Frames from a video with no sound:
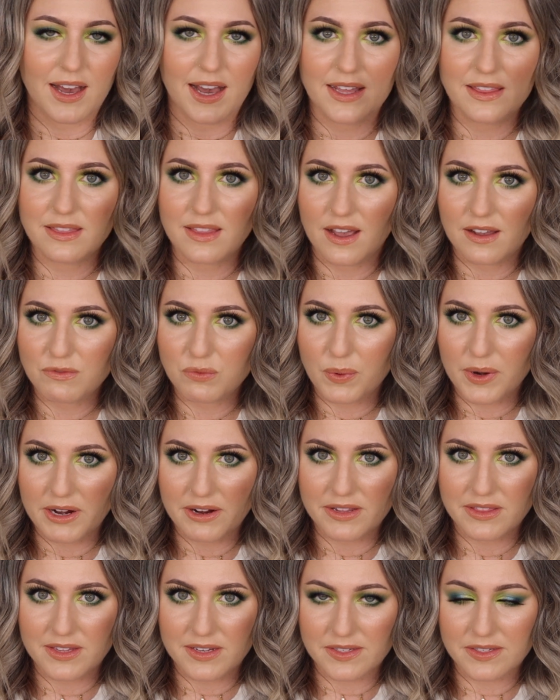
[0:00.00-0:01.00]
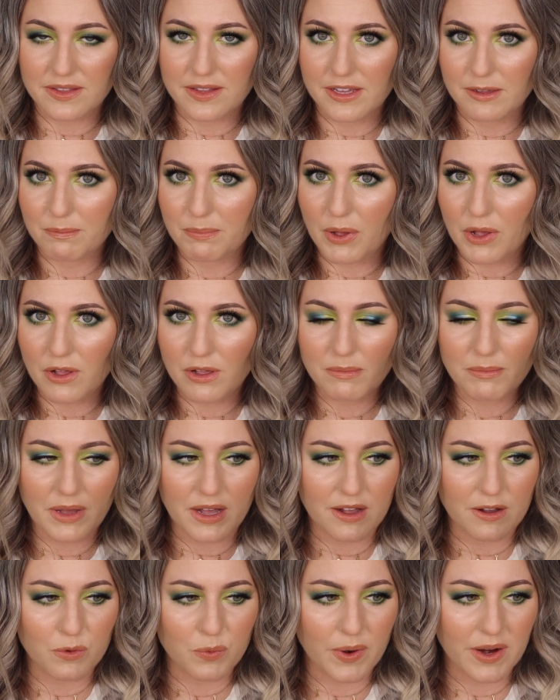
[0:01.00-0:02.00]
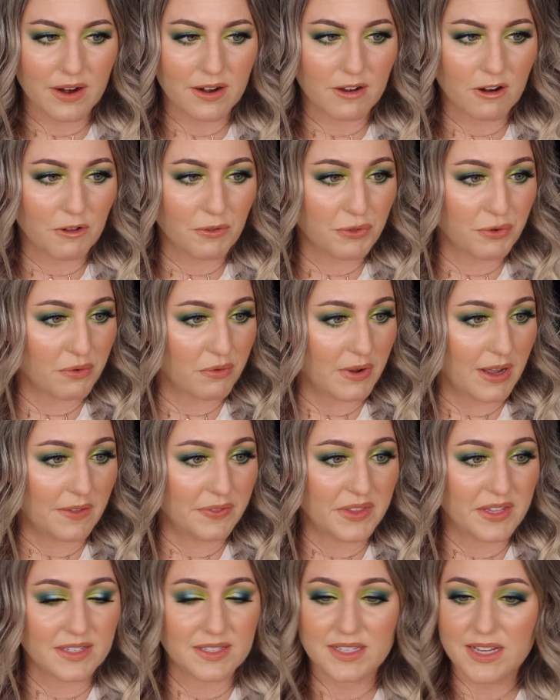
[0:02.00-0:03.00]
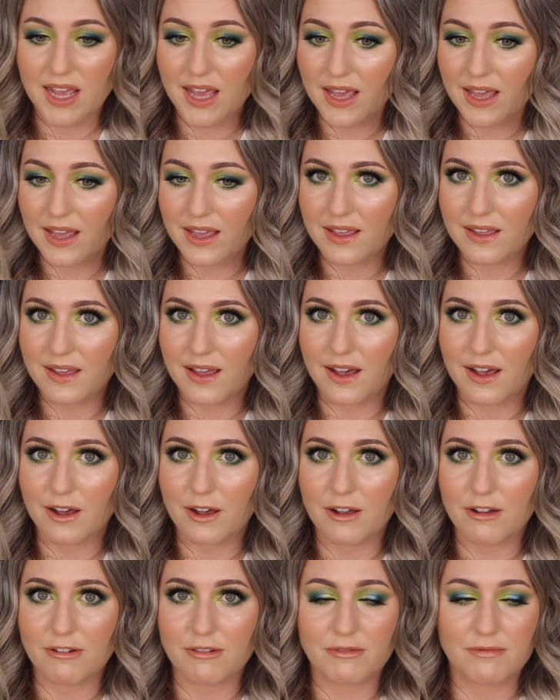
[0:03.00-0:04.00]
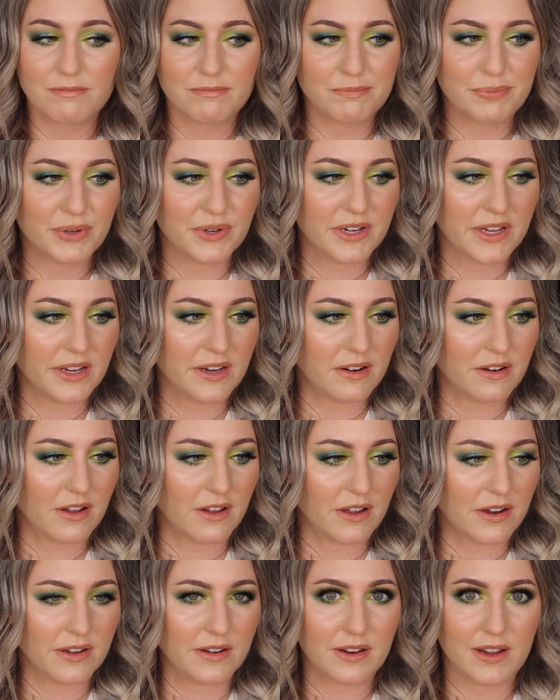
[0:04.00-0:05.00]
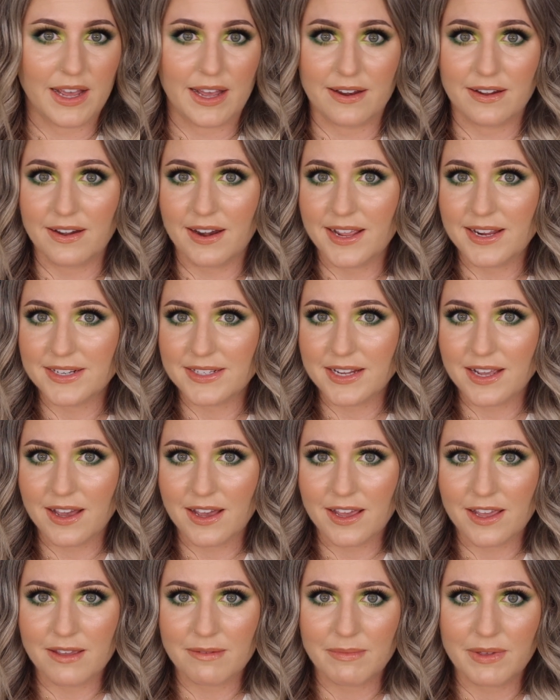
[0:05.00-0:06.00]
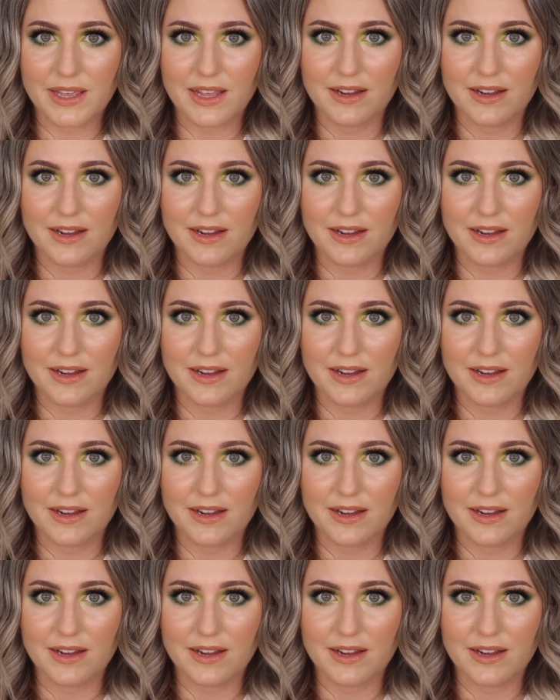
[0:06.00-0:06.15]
I love wearing this lip balm. I'll wear it throughout the day. I'll put it on at nighttime.